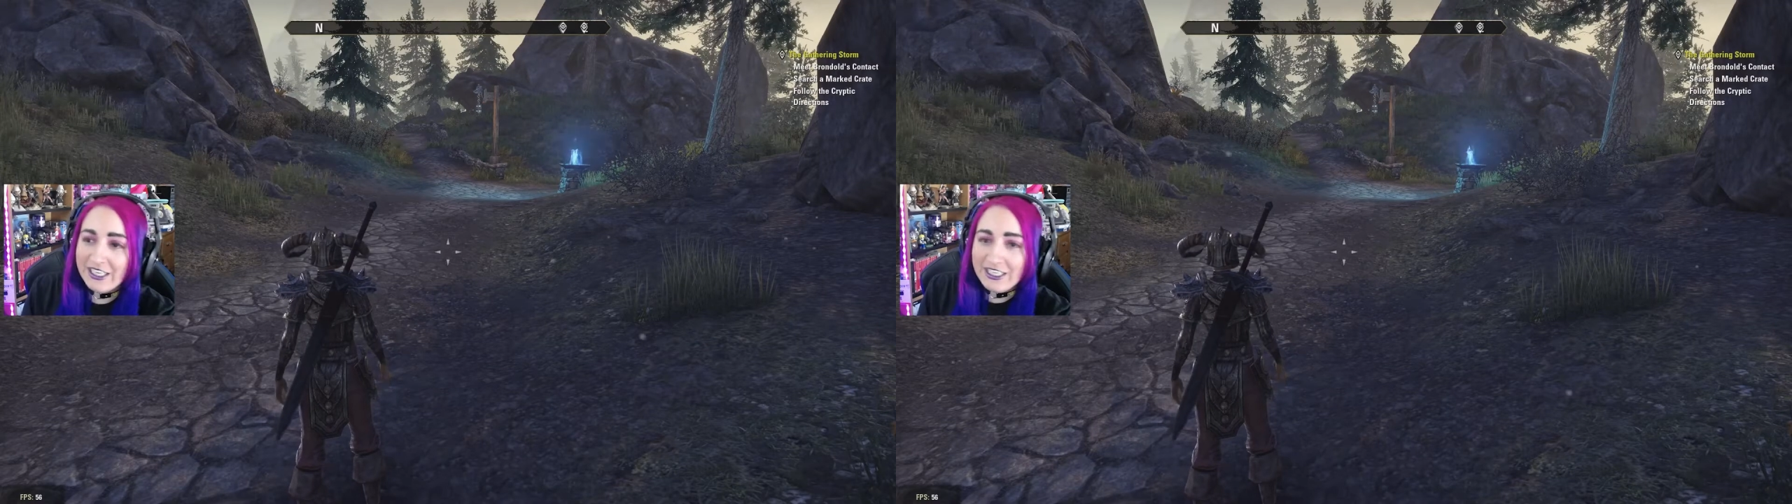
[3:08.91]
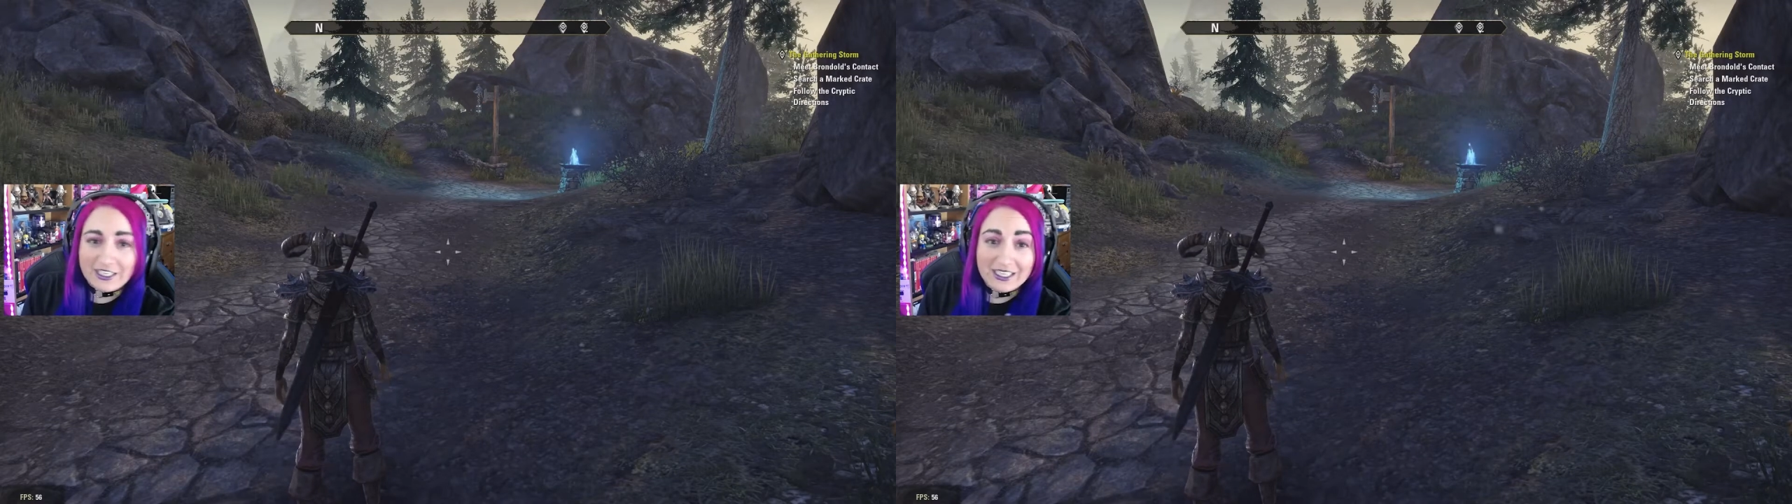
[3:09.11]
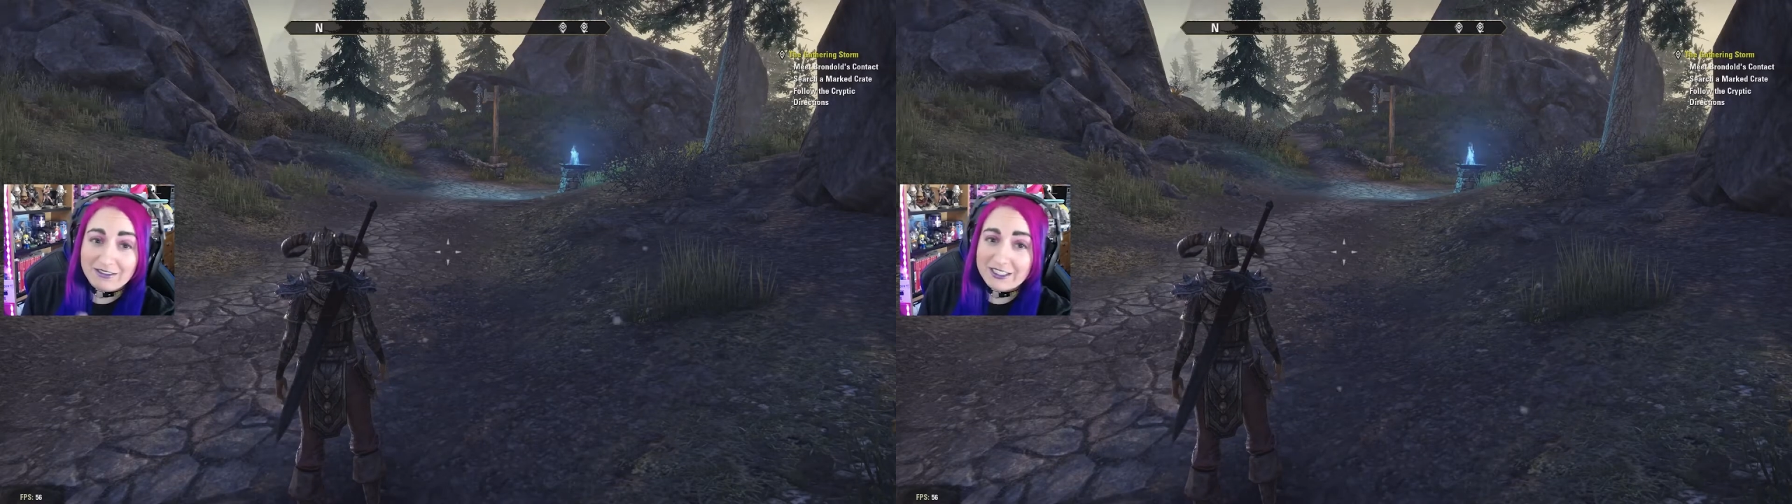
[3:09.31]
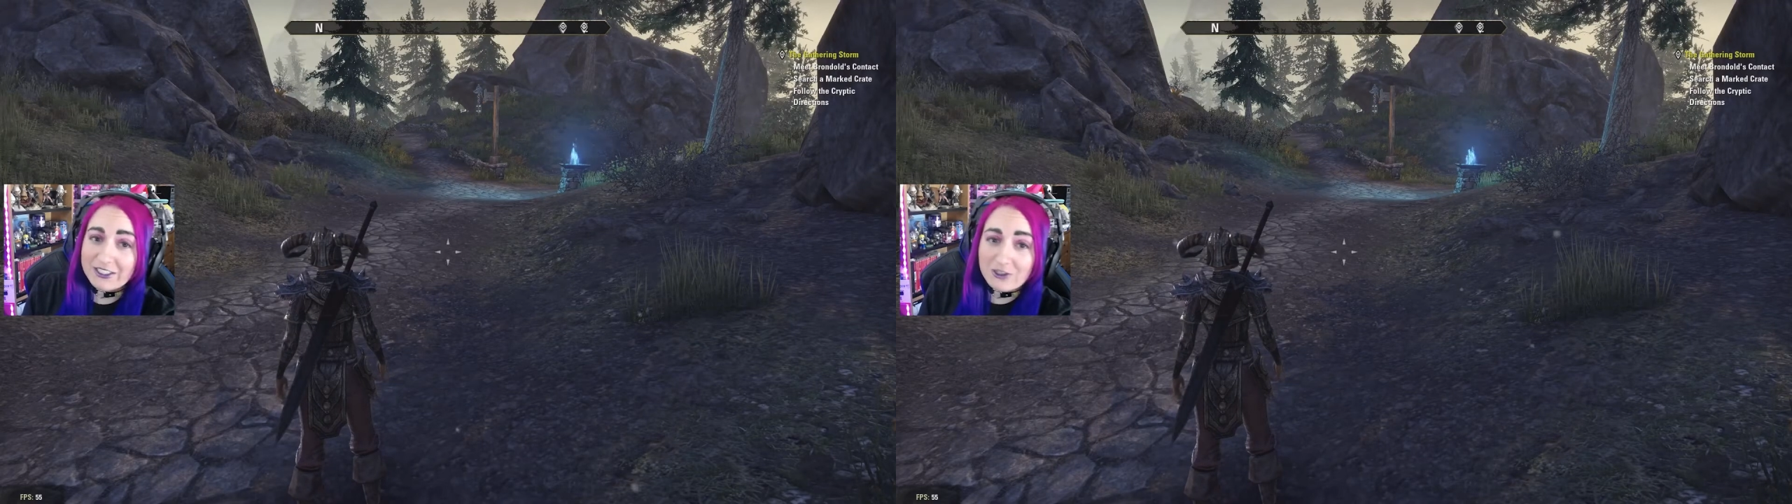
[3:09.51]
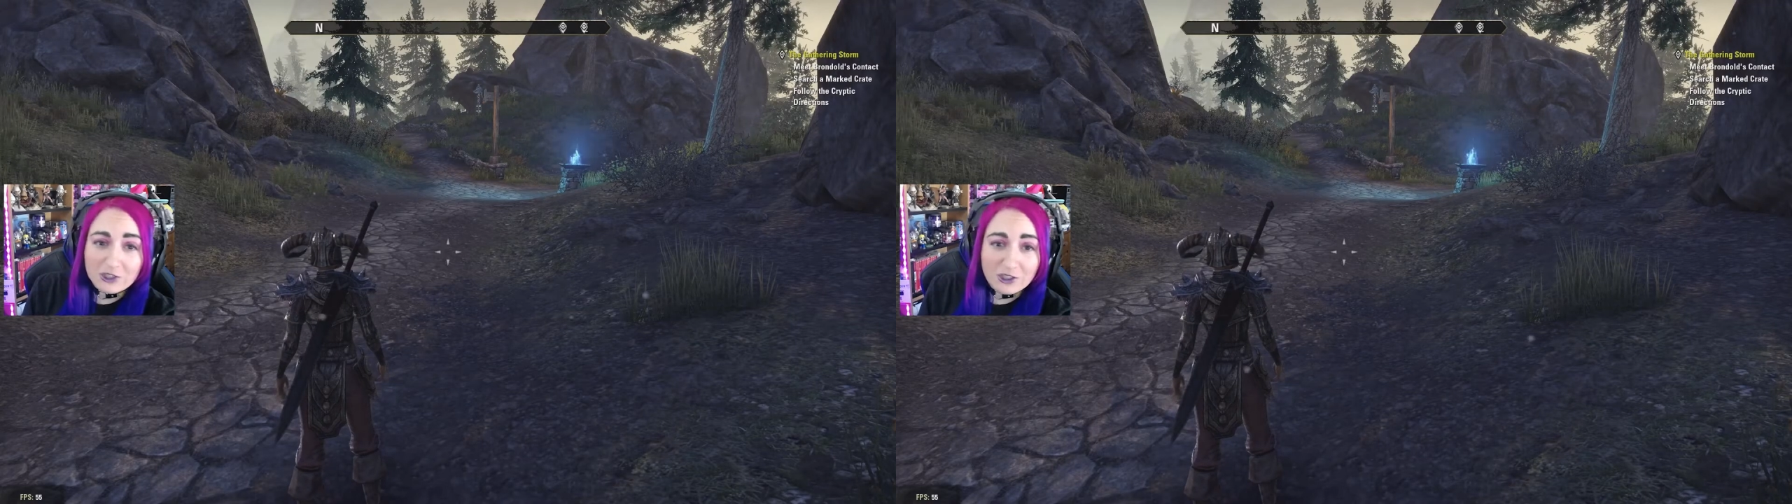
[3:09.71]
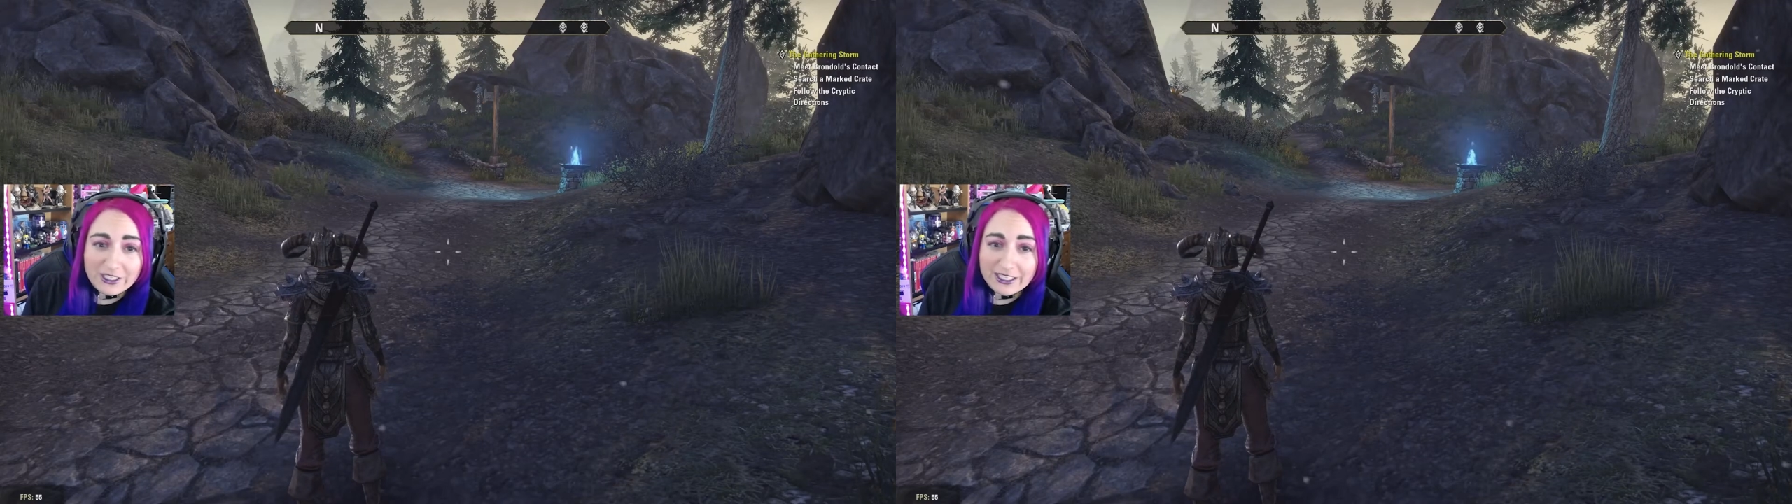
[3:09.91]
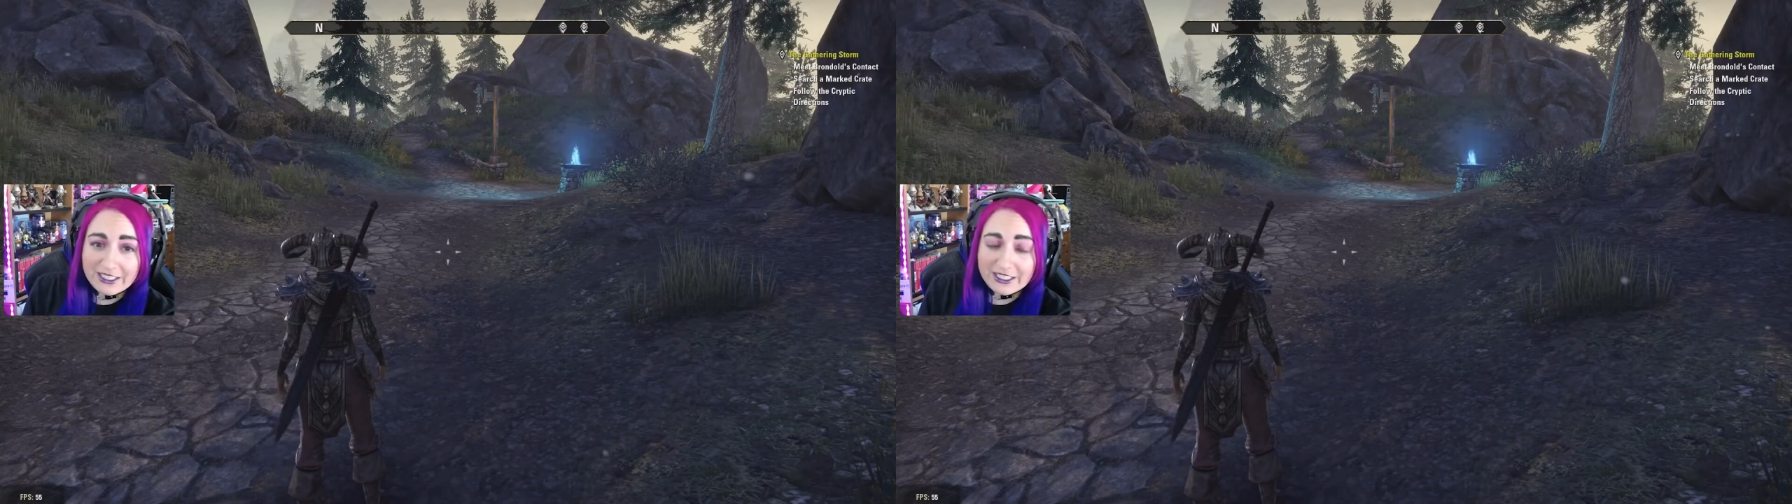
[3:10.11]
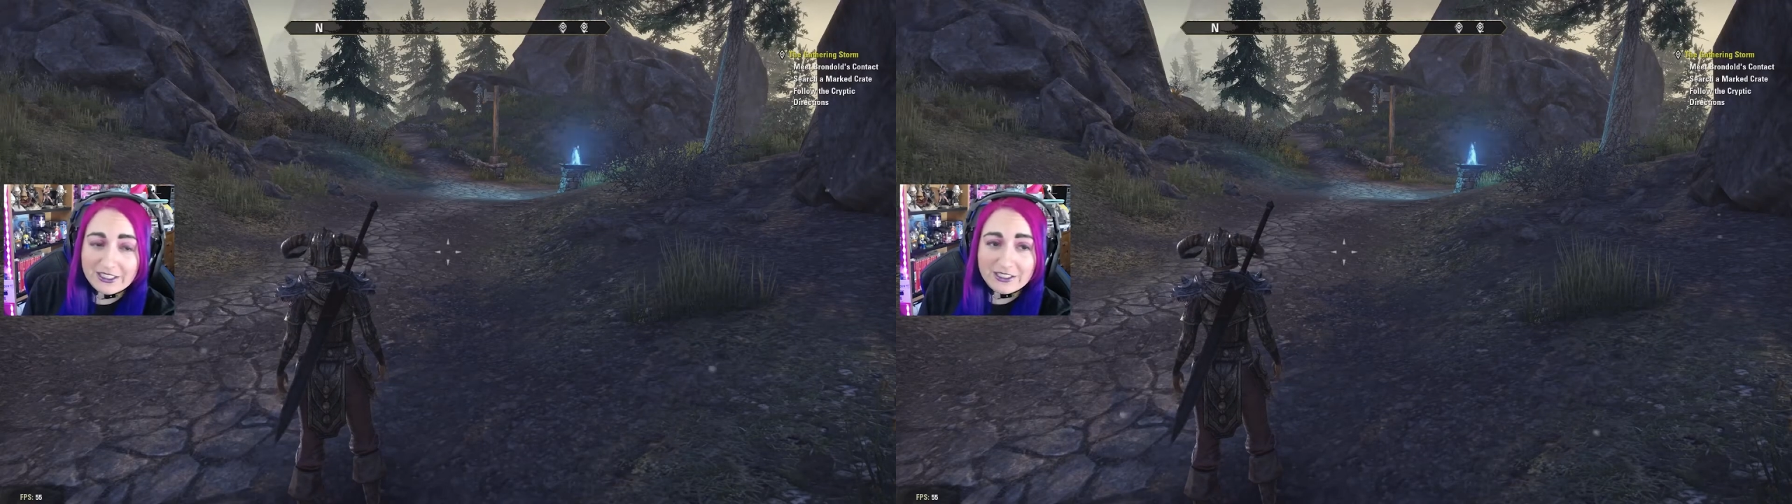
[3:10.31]
You can have a social
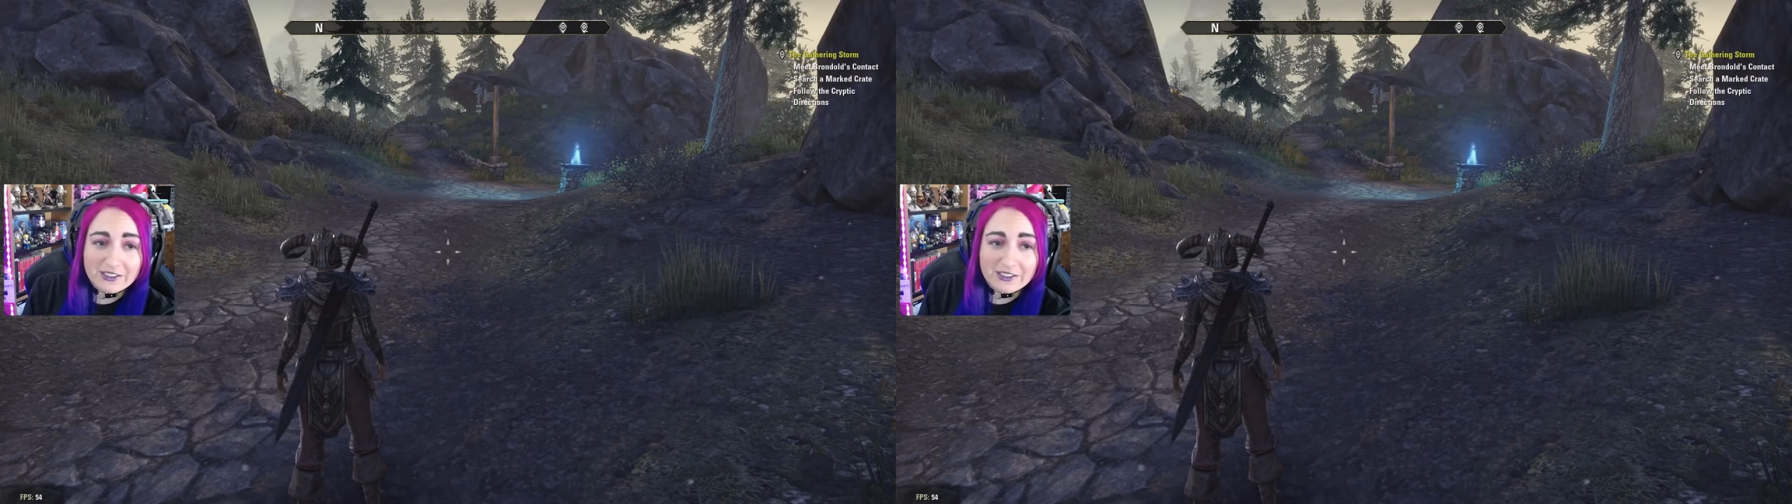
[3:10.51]
guild.